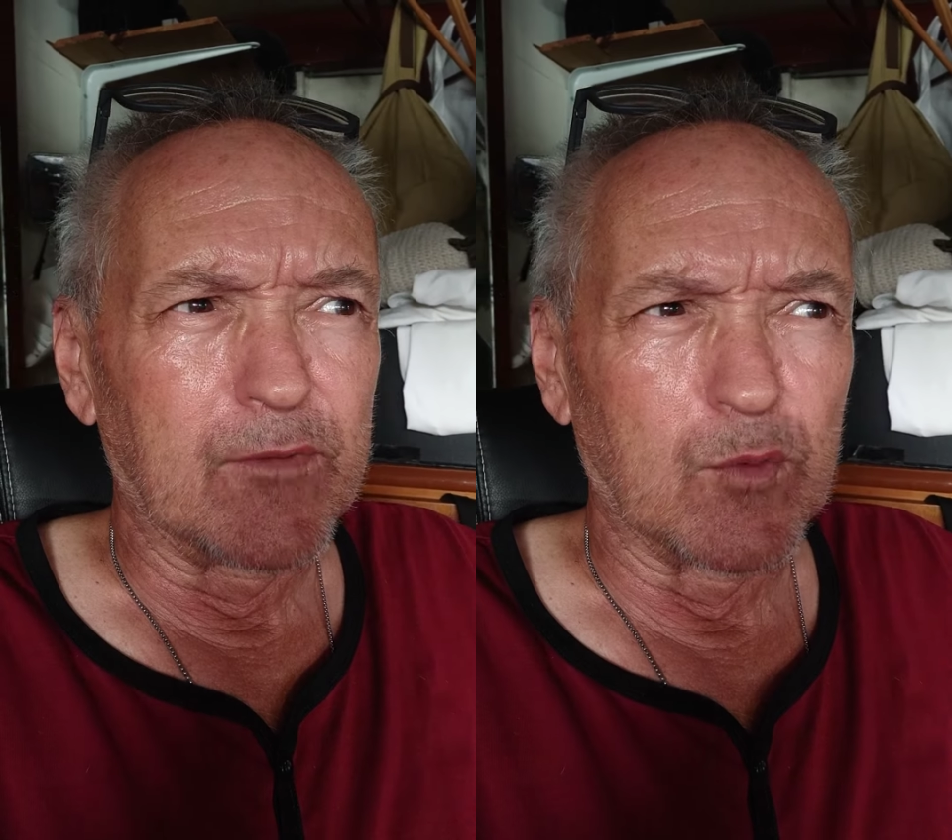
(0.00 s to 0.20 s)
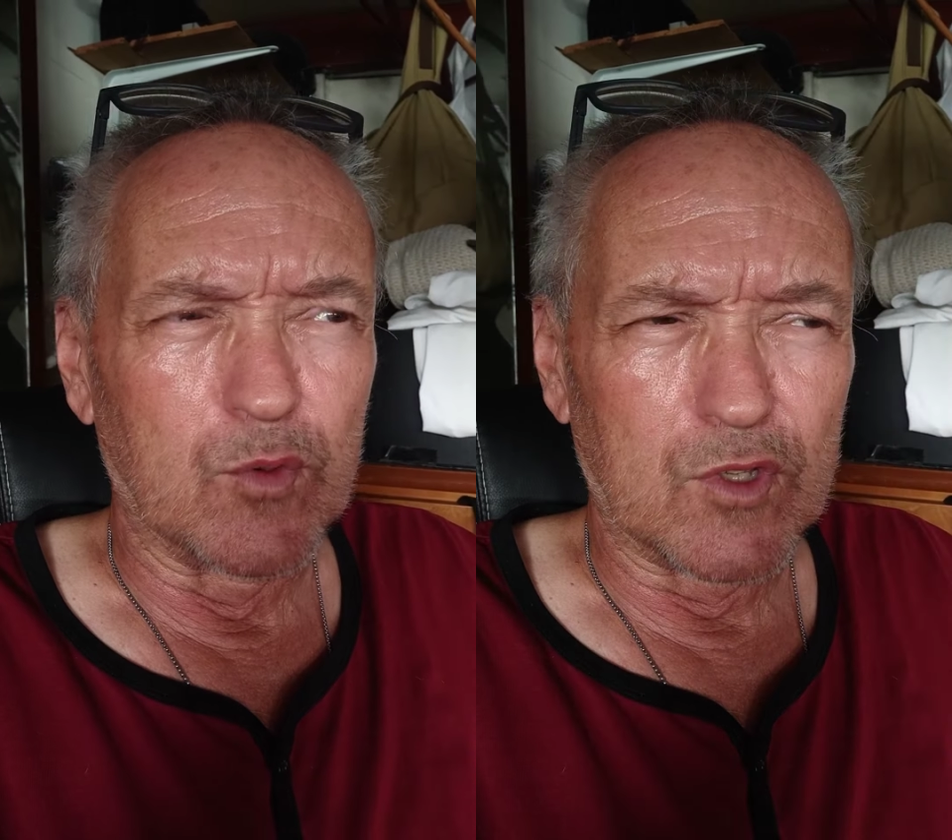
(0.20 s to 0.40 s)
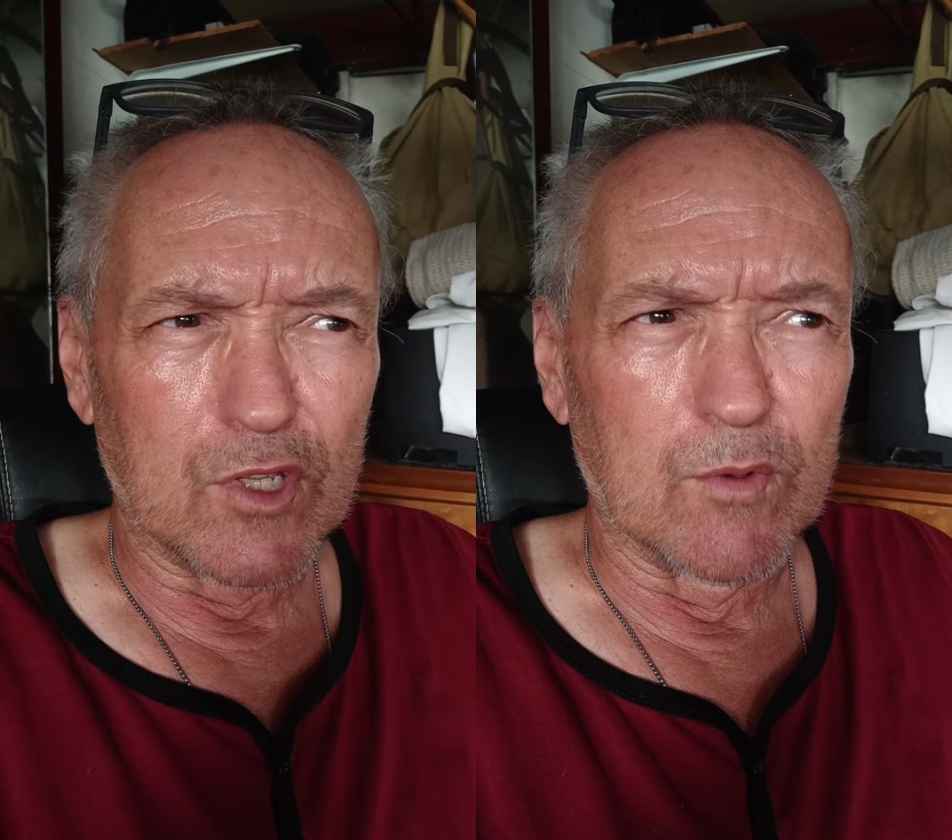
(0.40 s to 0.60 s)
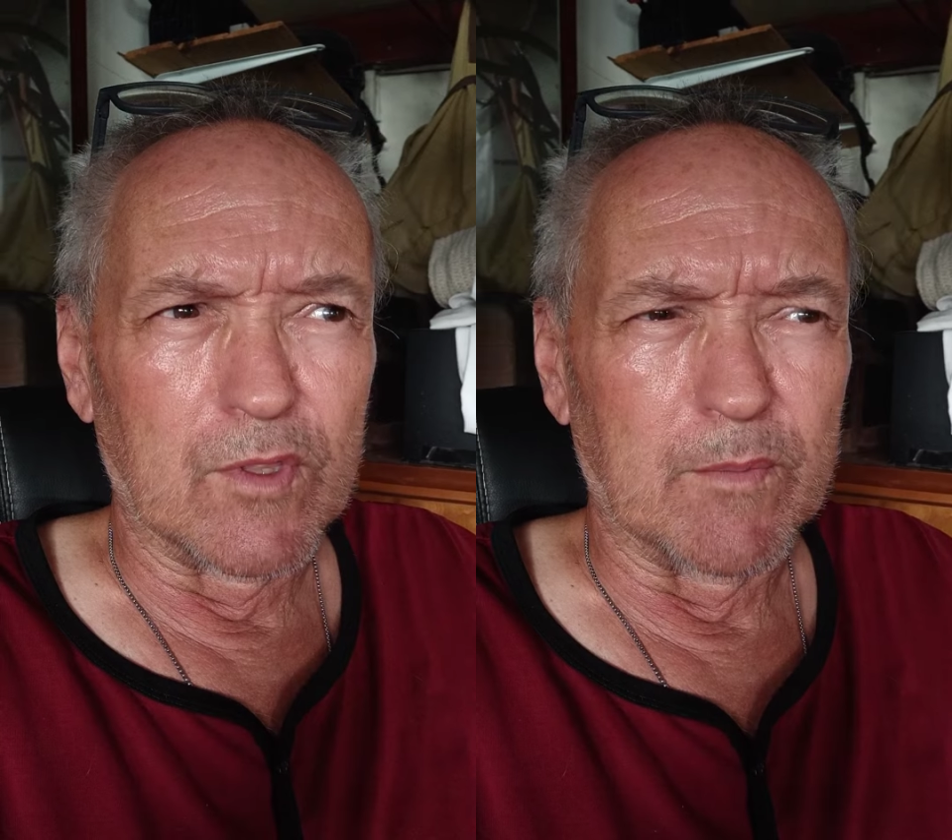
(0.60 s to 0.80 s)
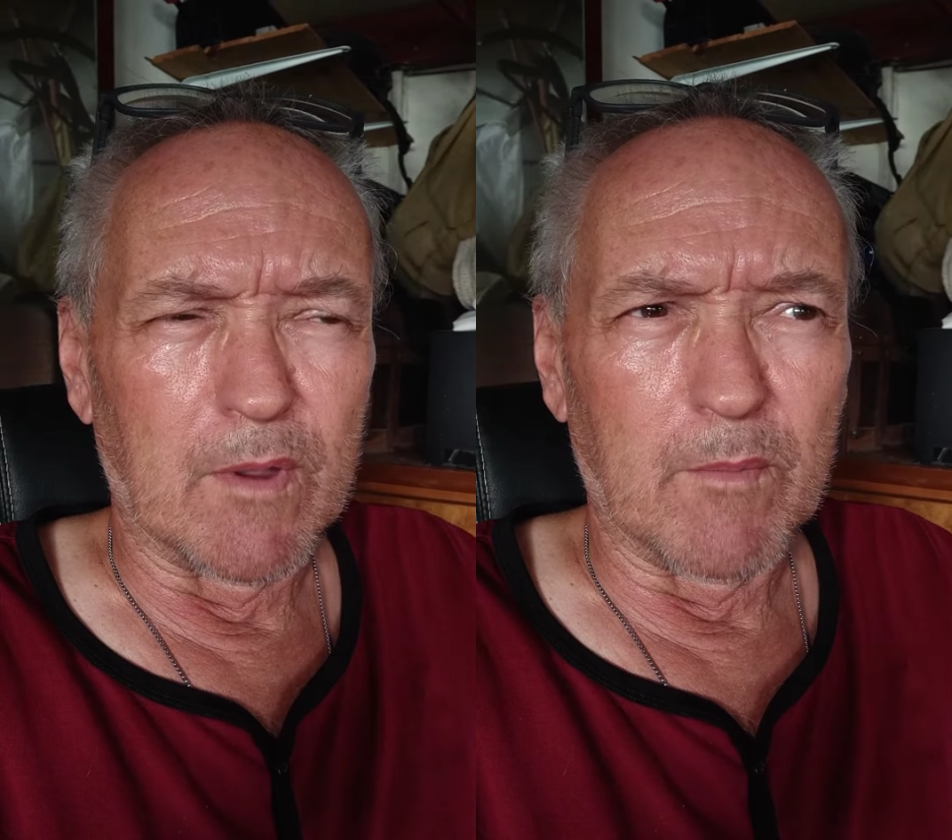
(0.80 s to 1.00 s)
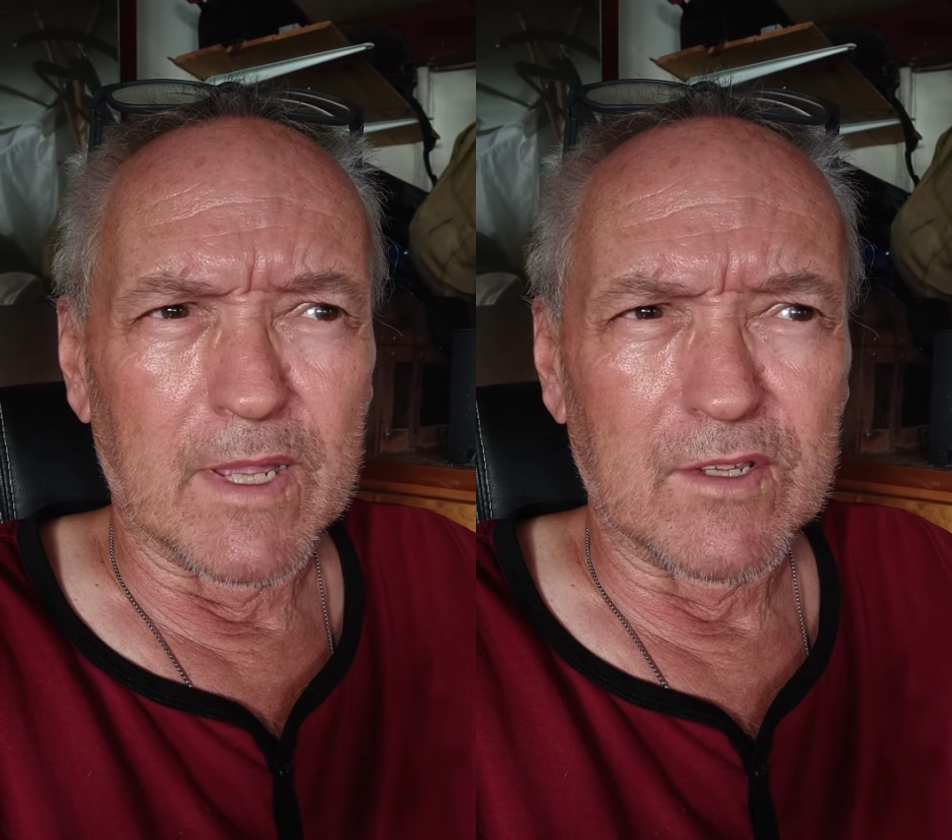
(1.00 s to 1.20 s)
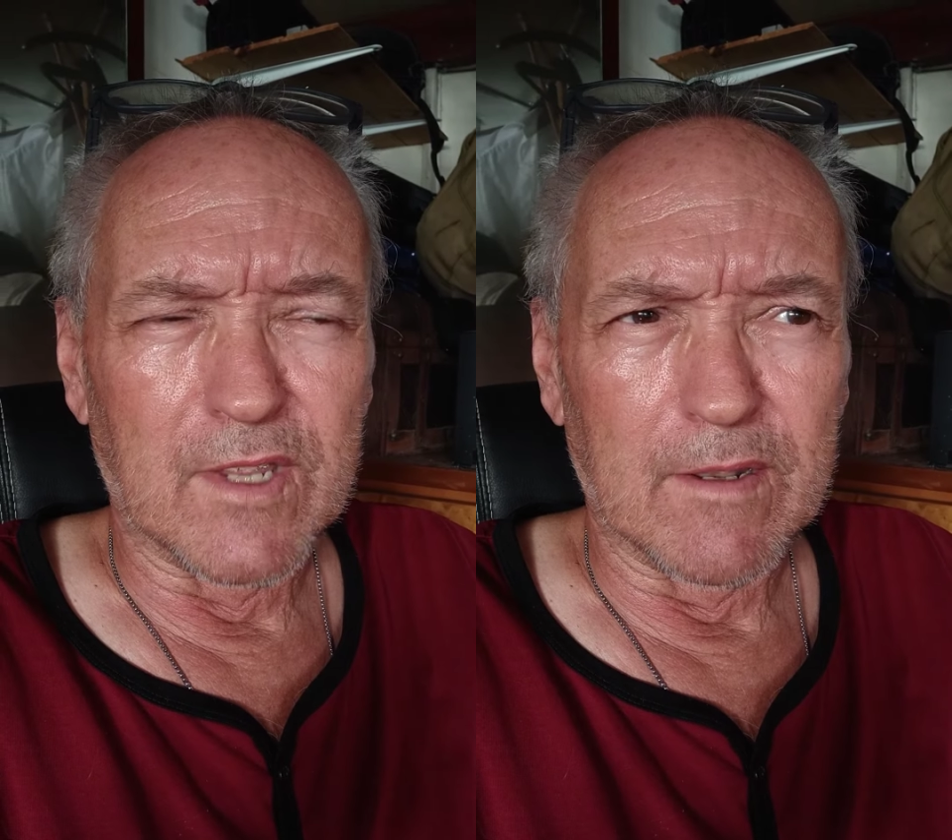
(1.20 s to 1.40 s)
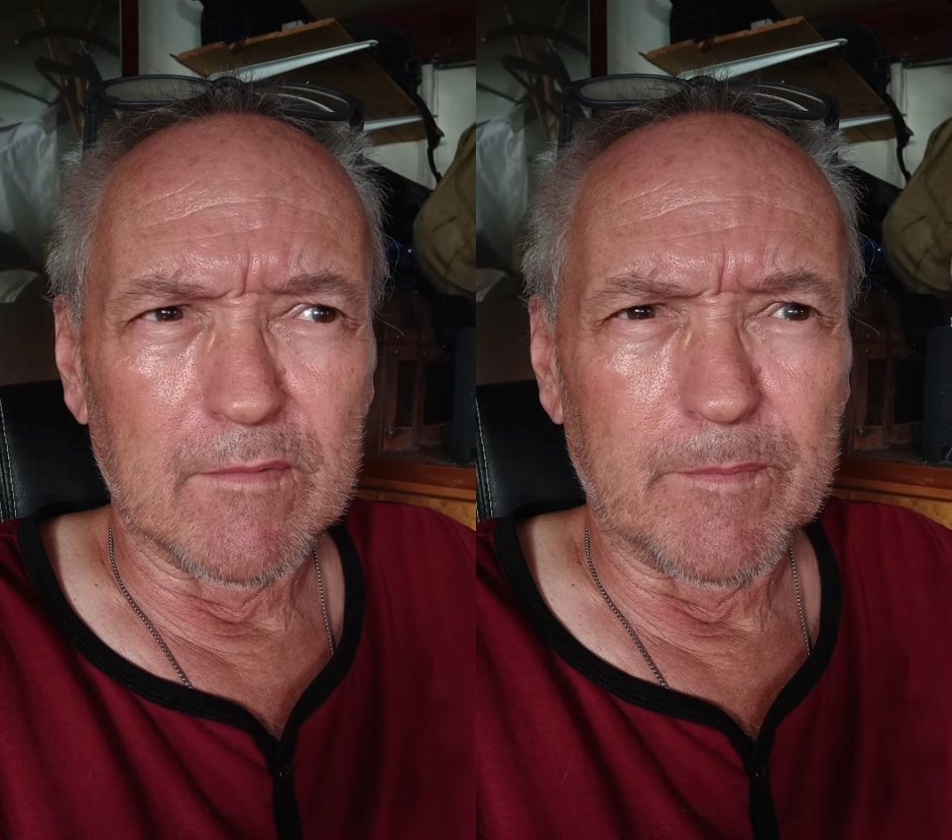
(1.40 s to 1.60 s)
There was two of them on my
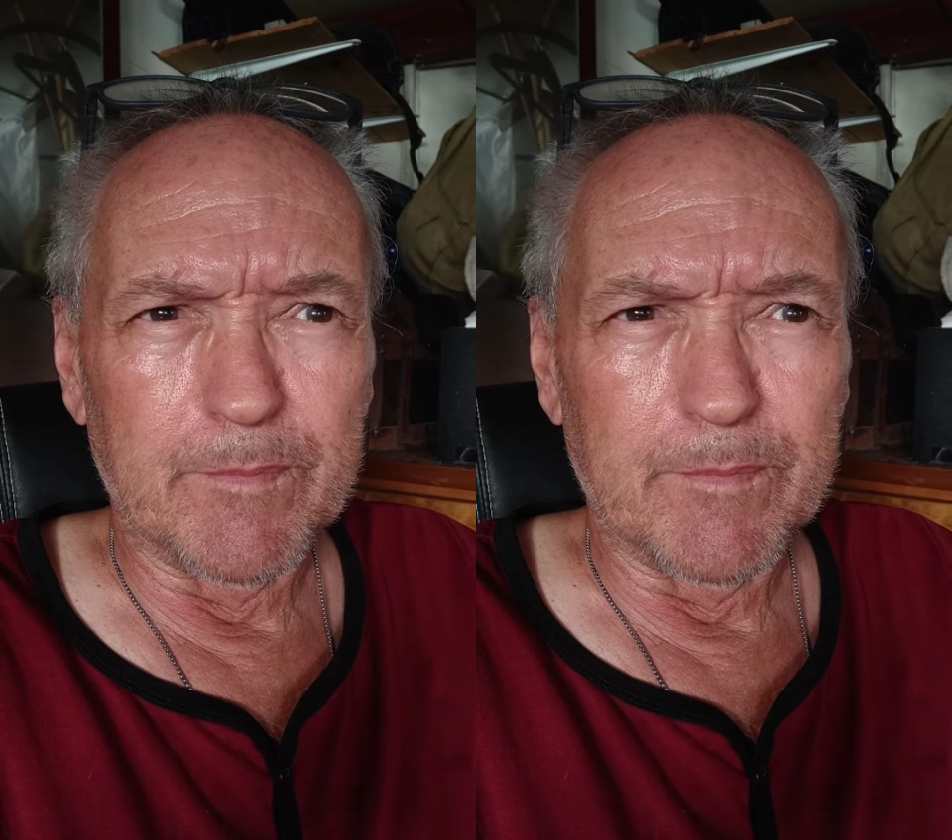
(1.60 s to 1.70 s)
channel,